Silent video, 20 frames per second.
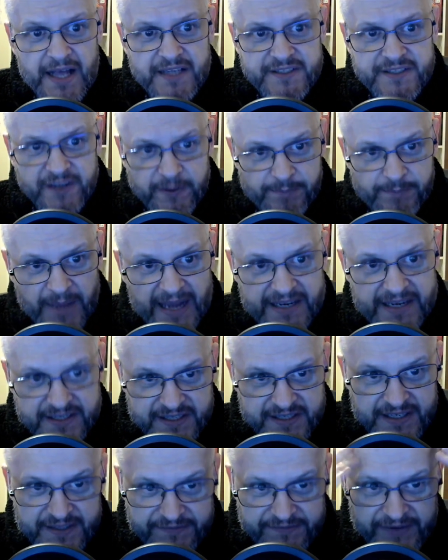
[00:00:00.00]
So
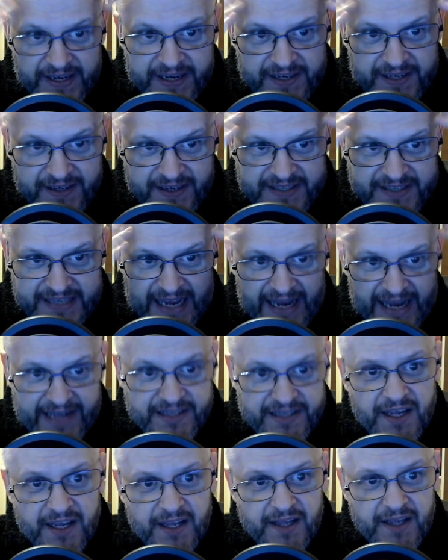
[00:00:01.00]
Max is thinking in his
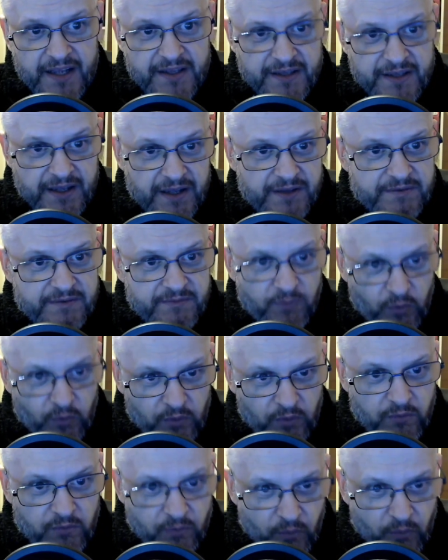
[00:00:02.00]
head that
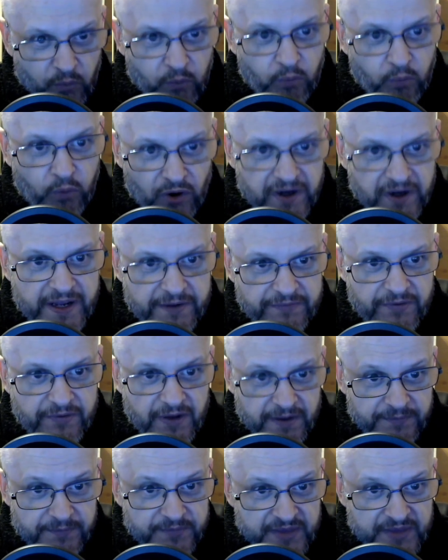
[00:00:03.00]
what if
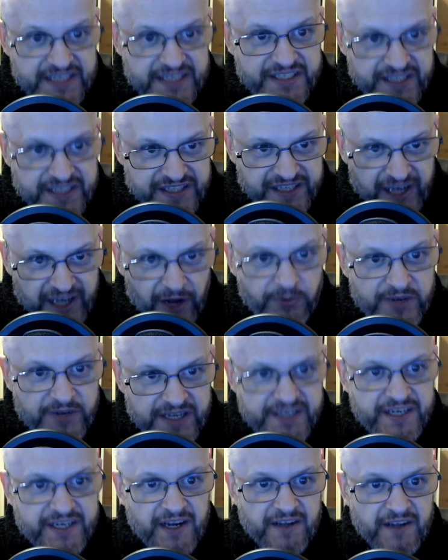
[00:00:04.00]
this is the only
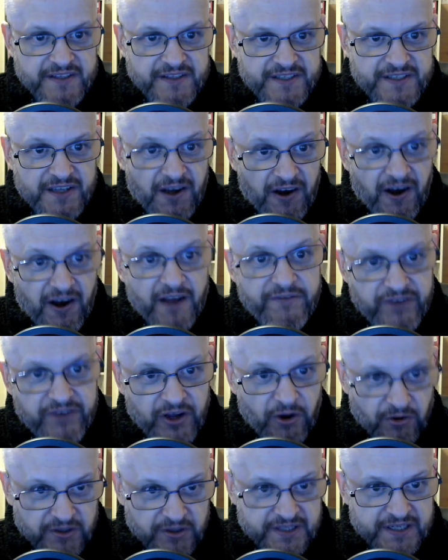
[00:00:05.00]
chance I've
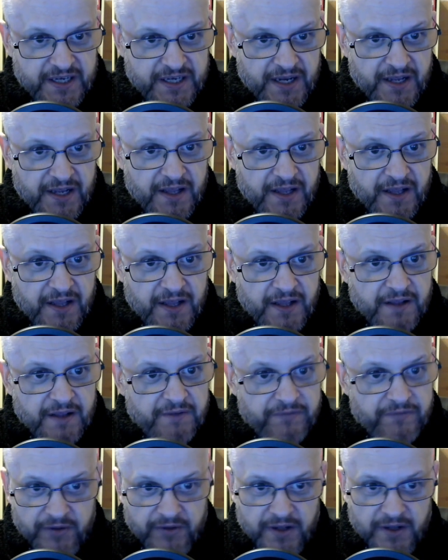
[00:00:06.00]
got
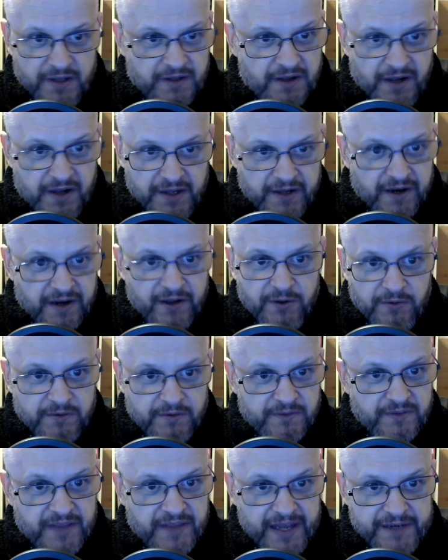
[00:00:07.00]
for,
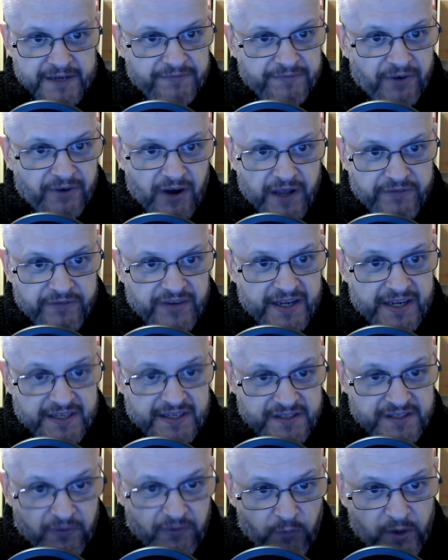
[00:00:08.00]
next 5
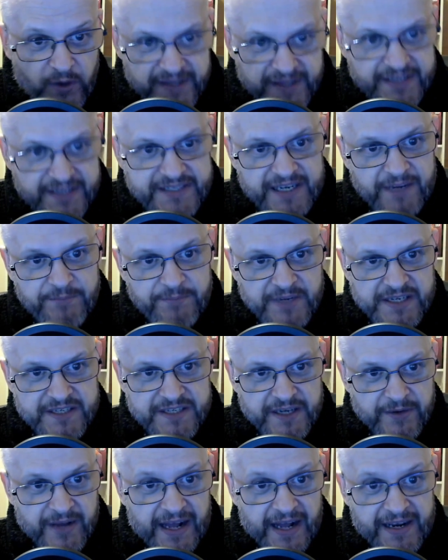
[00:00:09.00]
years of winning the
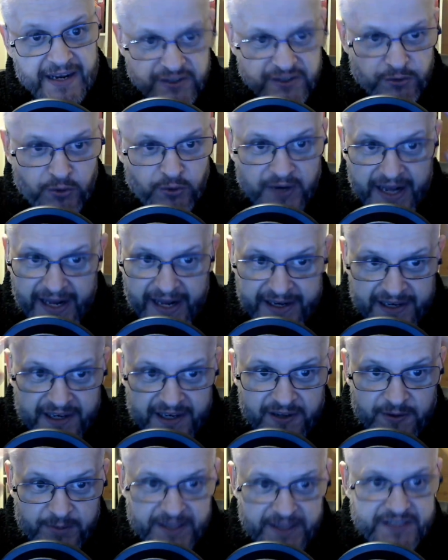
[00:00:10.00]
championship, and it's all getting a
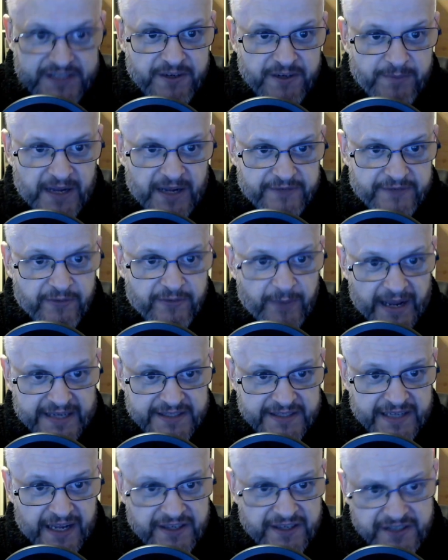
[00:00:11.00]
little bit too much for
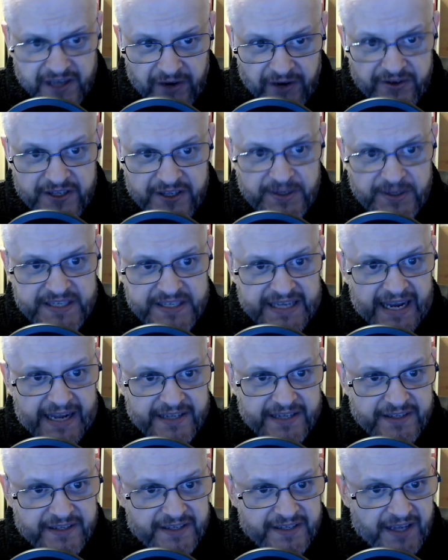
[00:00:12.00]
Max now. It's going to his
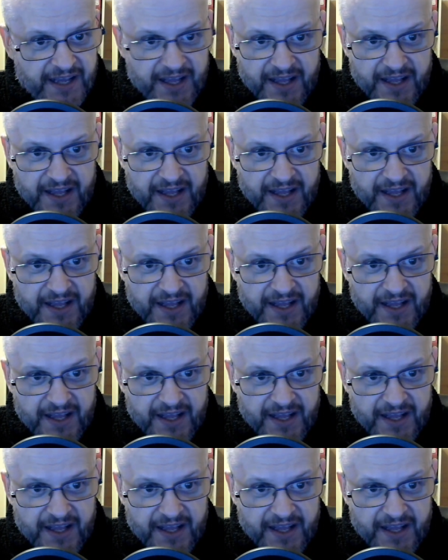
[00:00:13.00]
head and